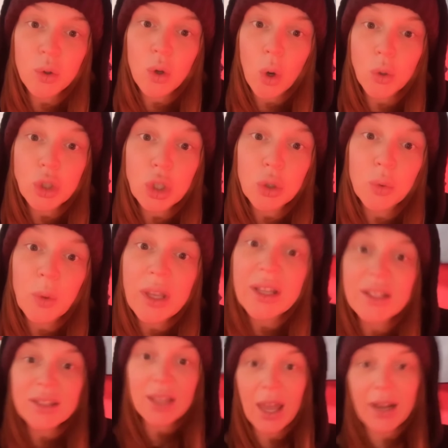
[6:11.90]
go 2
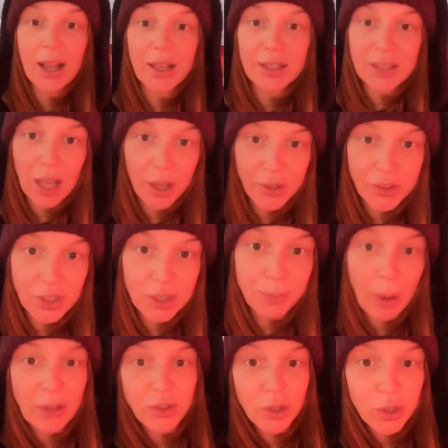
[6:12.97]
weeks, and I could tell that the
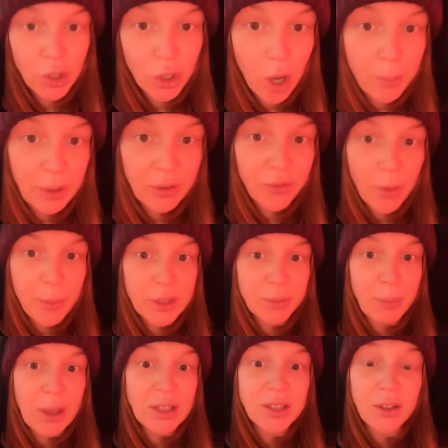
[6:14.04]
sponsors are coming from a
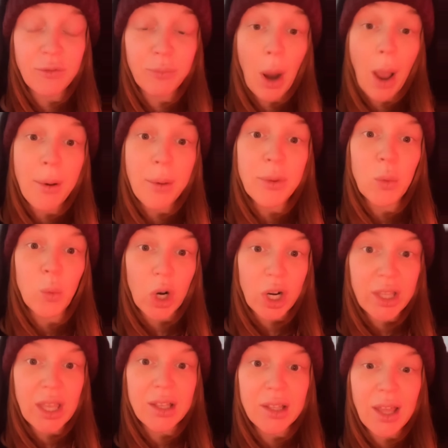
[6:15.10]
space of probably
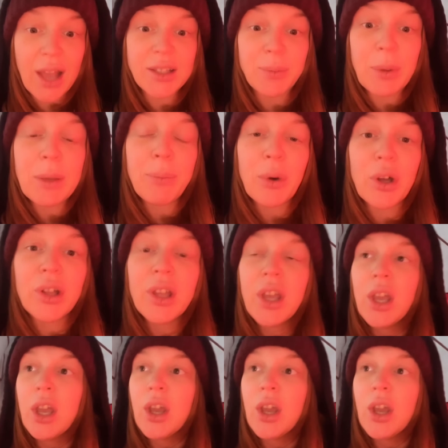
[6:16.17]
working class people.